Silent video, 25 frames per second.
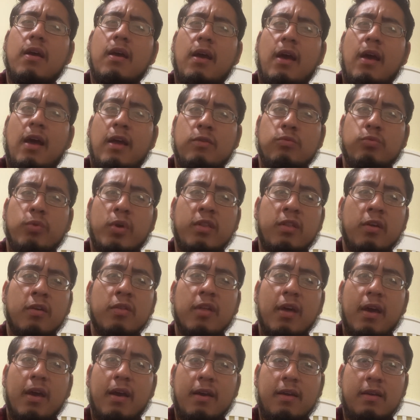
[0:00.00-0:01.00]
And whither
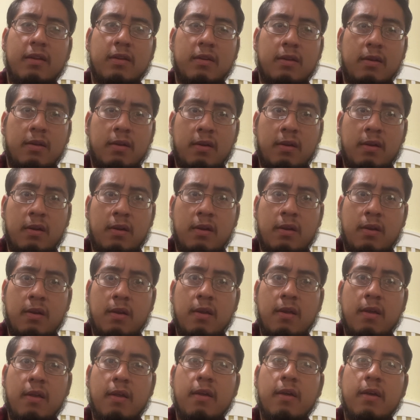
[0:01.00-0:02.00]
then,
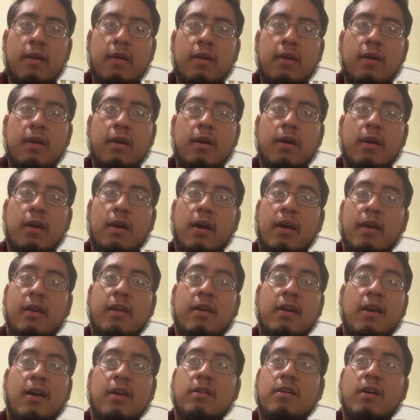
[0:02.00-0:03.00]
I
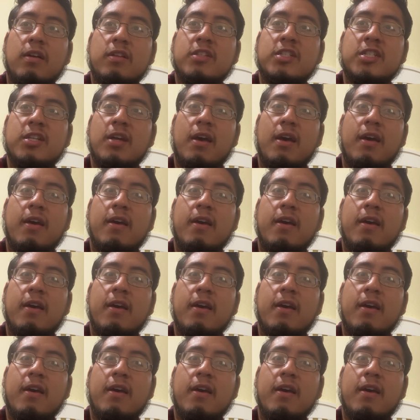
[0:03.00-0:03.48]
cannot say.